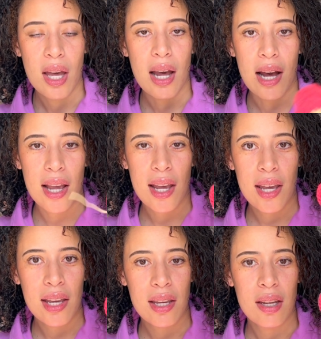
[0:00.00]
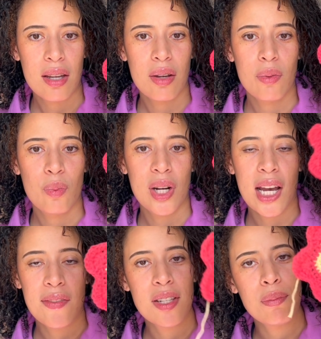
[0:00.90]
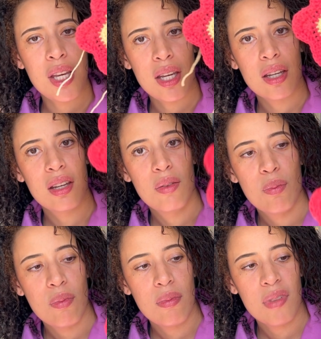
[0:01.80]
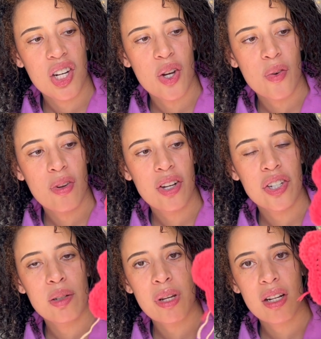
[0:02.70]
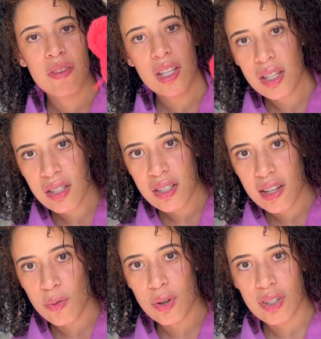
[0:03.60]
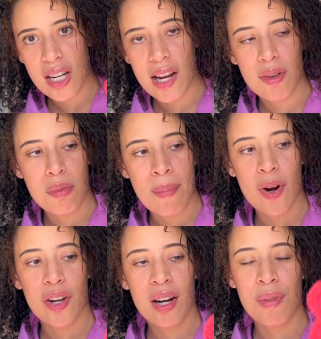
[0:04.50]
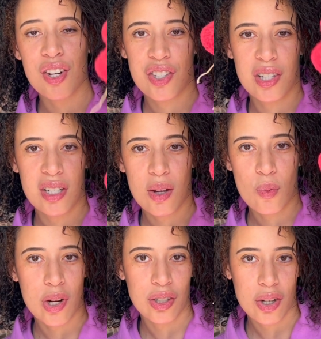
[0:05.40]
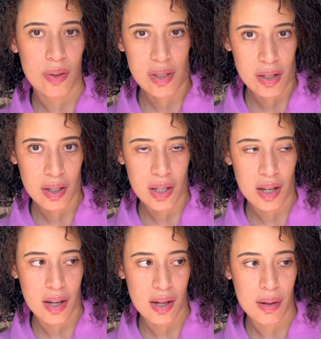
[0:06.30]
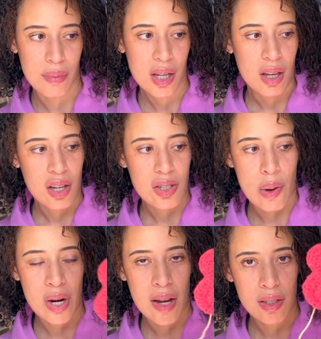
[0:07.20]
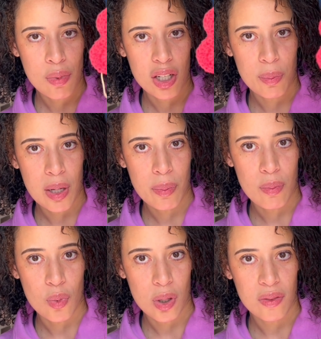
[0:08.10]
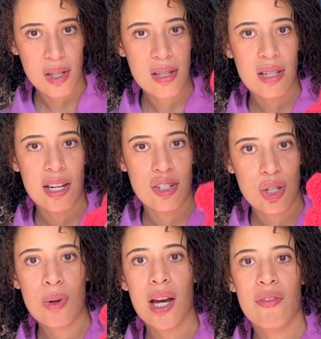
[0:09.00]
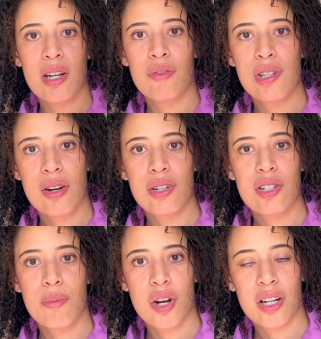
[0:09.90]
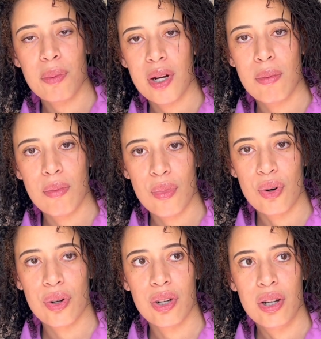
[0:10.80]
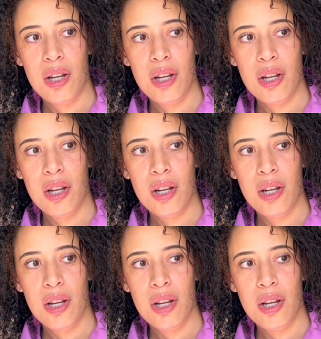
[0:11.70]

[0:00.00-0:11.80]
I would have to make a good bit of these in order to have them at my market. I'm not just going to take one coaster, so I would have to market prep more of these. I do have enough yarn to market prep more